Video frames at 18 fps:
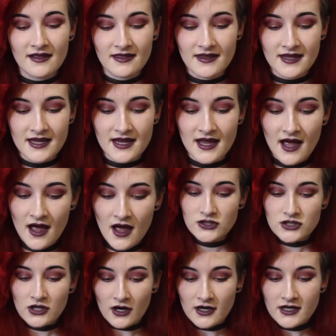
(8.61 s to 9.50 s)
the
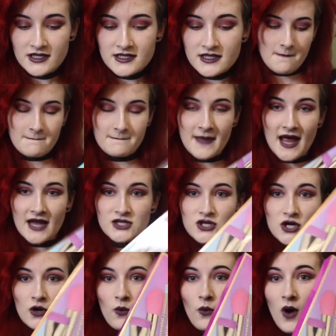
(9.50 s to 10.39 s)
Tarte
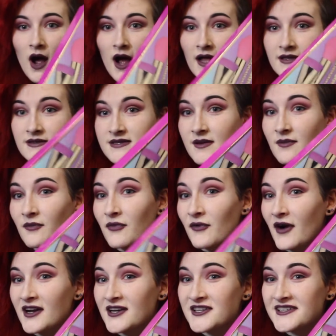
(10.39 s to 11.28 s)
Magic Wands
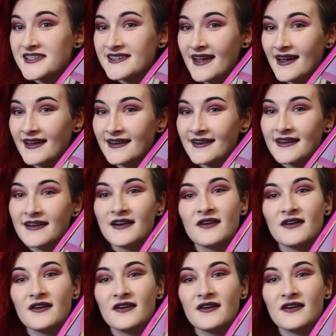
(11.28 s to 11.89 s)
brush set